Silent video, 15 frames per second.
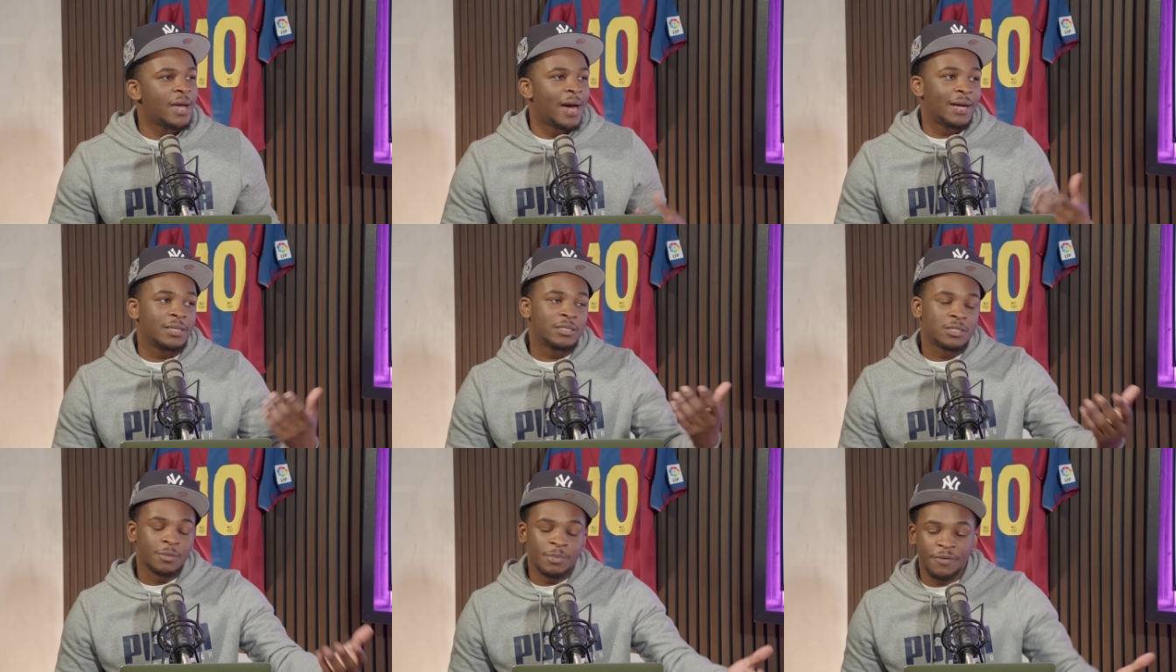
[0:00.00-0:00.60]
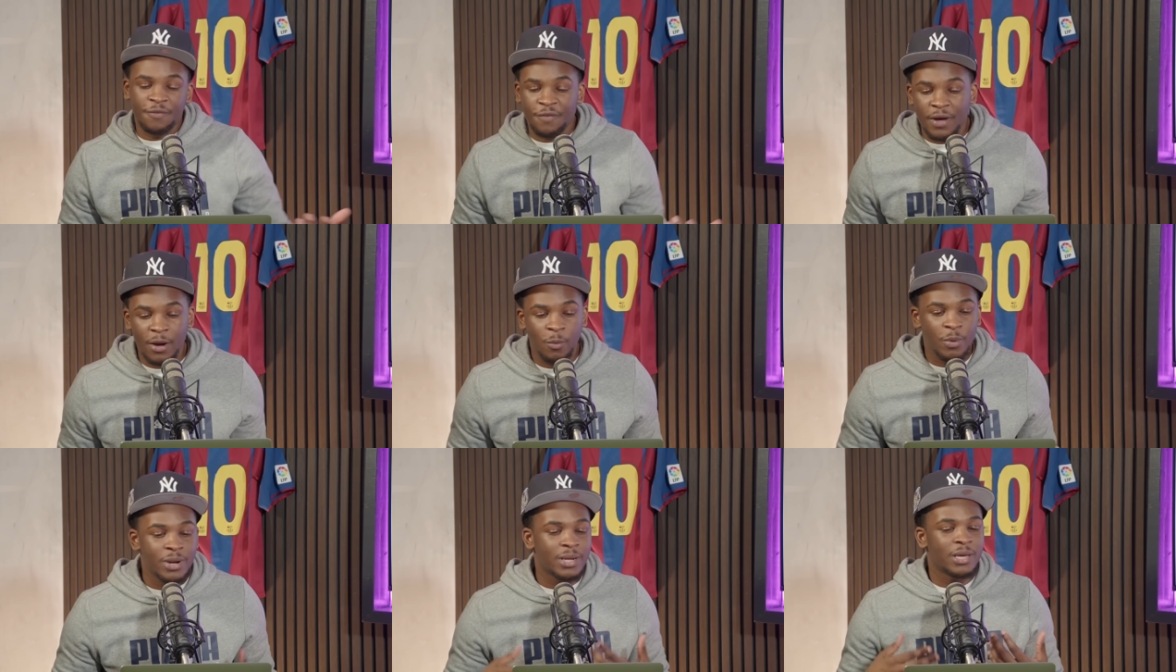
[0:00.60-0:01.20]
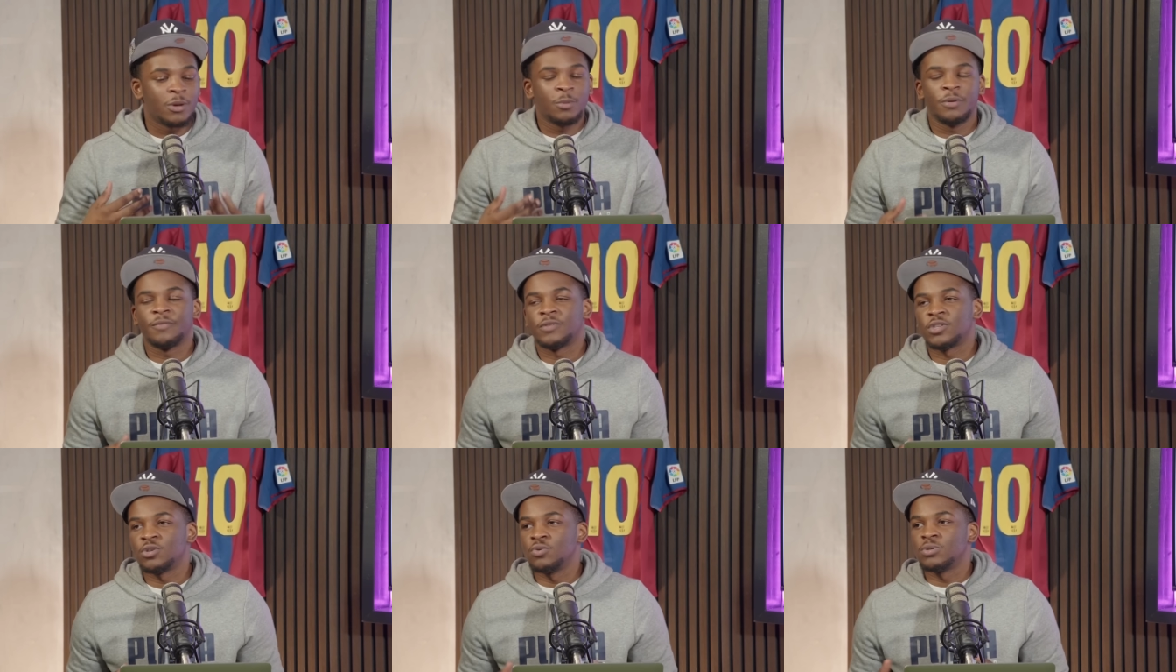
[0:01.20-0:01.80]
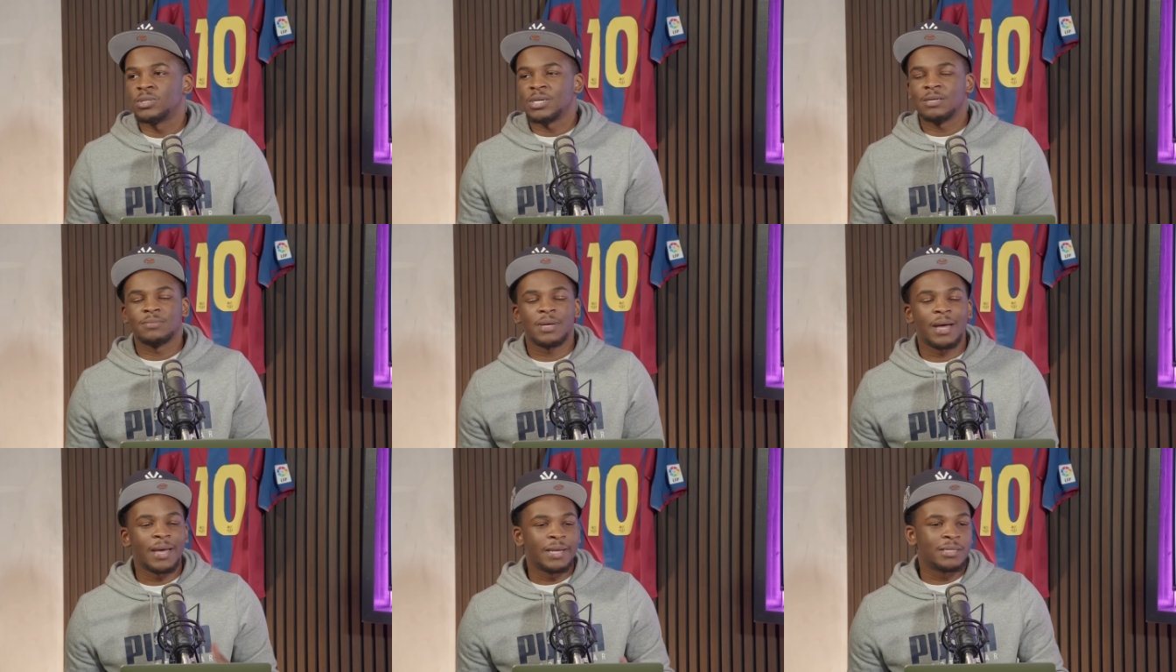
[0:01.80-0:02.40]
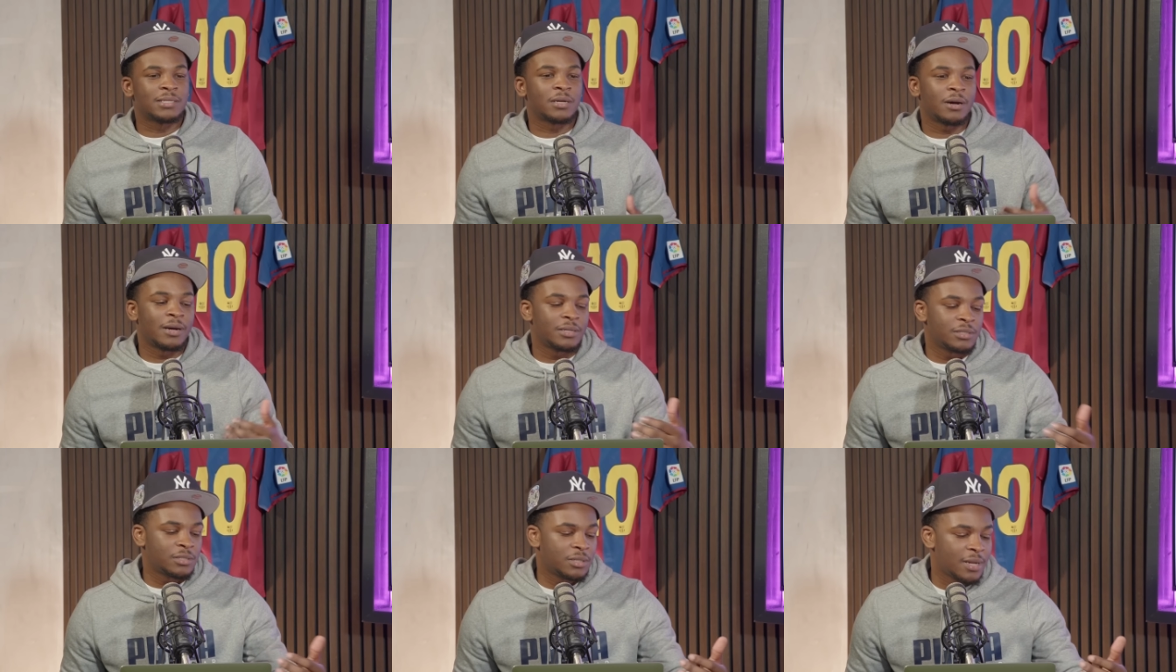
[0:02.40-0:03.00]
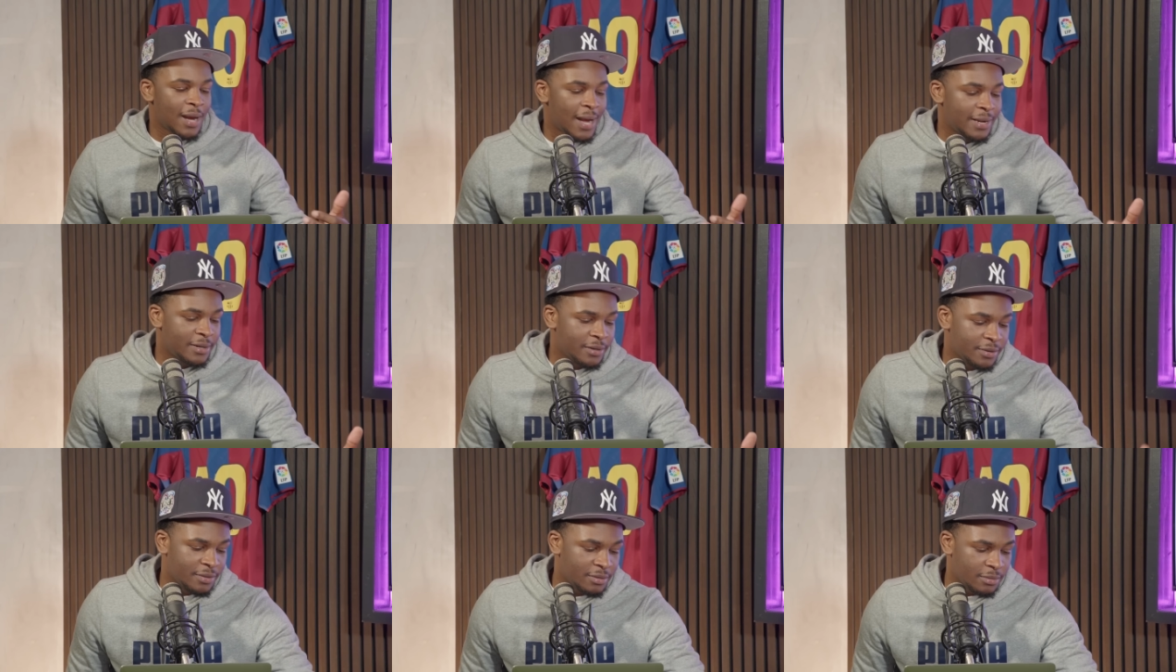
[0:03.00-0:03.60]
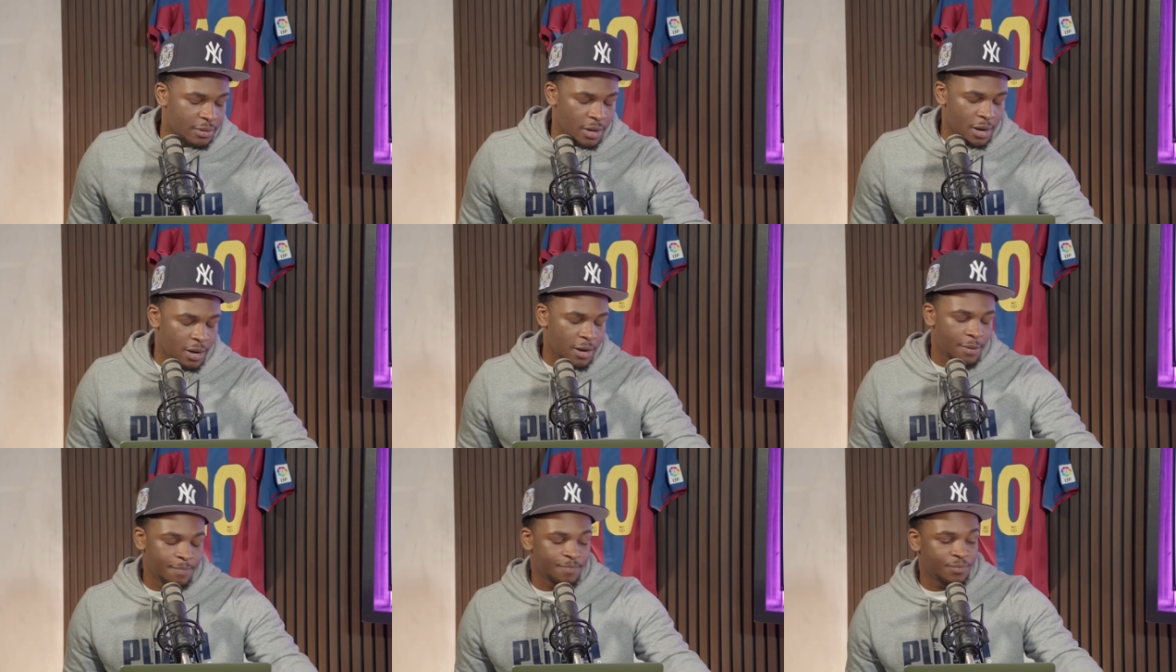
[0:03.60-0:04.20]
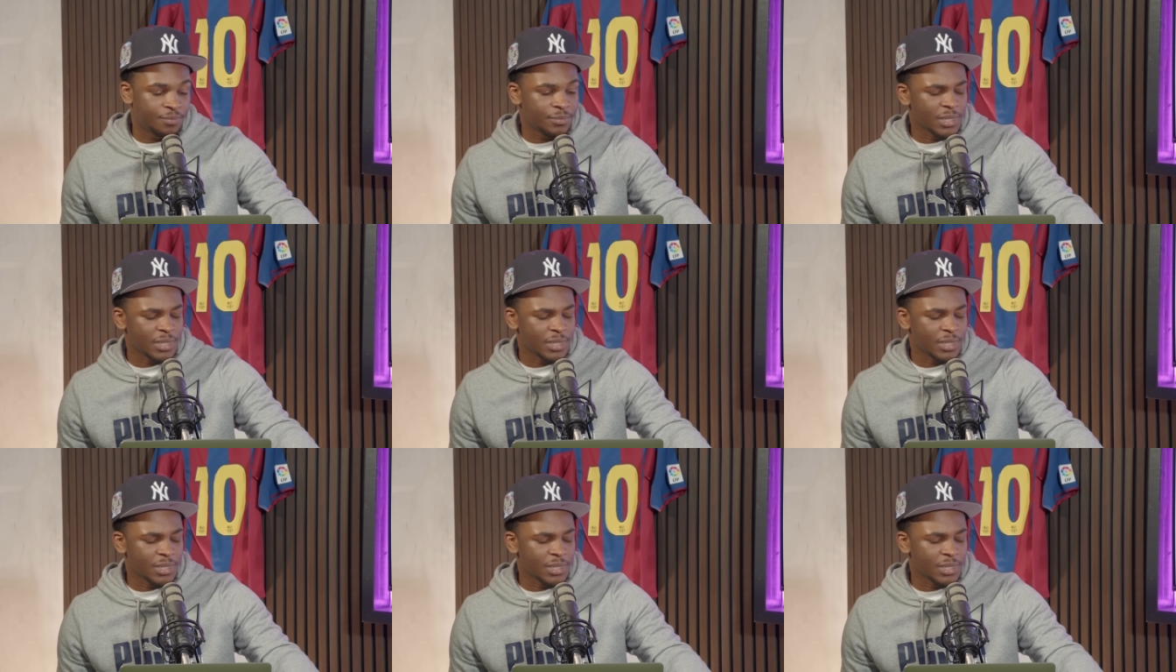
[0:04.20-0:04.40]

And to be fair, winning it with two teams at Inter and, and um,